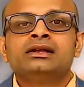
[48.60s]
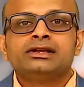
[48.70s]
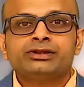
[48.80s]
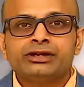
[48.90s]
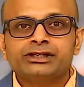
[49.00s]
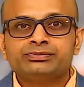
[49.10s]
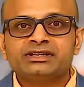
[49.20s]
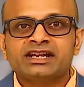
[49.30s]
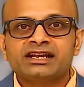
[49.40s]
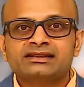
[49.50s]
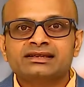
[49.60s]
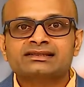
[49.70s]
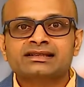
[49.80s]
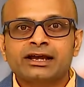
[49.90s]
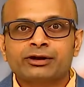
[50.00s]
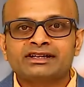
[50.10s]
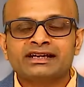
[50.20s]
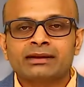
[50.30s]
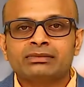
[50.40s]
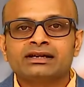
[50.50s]
You need to be taking this thyroid
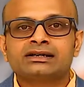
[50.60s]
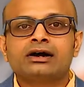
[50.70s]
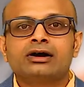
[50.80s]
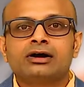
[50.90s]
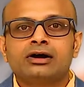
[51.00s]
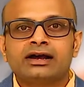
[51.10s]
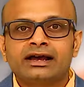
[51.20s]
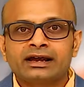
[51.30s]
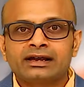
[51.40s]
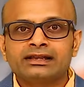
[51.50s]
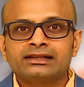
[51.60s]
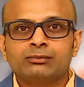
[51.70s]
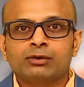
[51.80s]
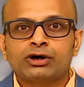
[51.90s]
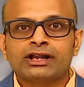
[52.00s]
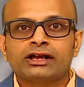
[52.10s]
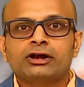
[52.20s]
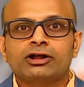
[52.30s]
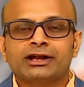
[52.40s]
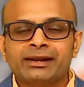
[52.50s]
tablet early in the morning
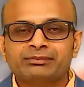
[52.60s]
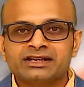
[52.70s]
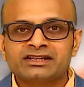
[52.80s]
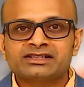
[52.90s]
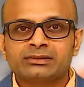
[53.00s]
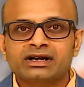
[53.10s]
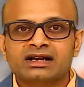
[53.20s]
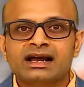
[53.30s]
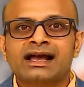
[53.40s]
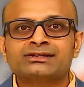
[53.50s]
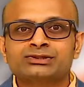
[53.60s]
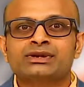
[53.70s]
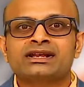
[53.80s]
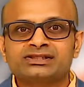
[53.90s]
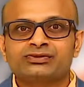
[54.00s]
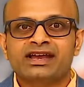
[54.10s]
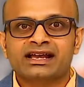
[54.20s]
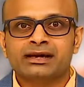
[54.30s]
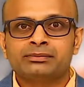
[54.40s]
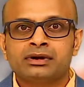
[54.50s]
on an empty stomach as soon as you
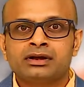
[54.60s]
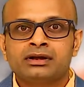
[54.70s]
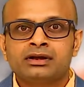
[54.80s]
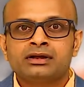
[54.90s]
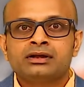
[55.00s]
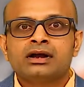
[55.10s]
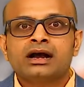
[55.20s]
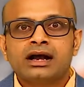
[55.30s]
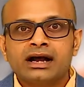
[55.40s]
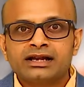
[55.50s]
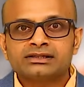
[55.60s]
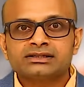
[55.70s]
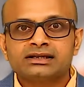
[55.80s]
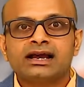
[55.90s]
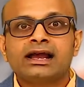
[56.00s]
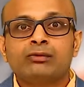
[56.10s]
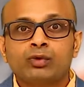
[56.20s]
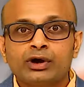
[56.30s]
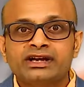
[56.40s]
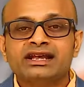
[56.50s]
wake up and
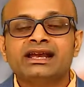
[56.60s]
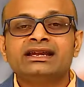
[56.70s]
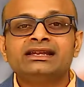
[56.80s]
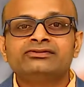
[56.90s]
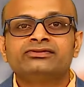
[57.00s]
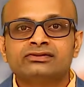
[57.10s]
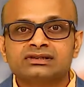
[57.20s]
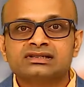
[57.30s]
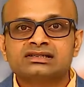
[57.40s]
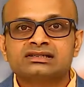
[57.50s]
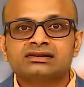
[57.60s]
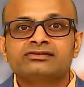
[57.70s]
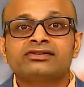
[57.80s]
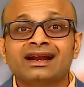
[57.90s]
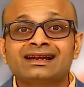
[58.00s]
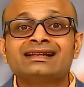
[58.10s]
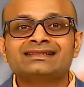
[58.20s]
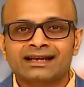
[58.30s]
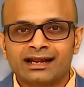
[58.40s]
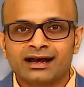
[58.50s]
avoid any foods for at
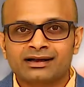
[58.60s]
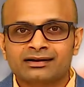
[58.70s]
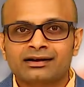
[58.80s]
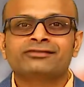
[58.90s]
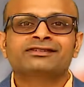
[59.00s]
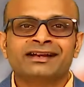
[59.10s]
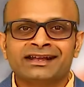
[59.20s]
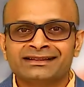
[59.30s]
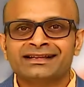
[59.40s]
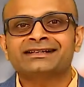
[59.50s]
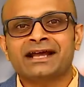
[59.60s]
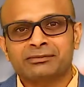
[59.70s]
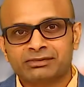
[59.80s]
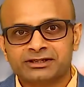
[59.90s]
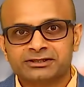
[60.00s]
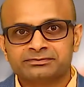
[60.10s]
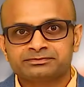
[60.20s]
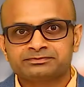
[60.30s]
least an hour after taking the tablet.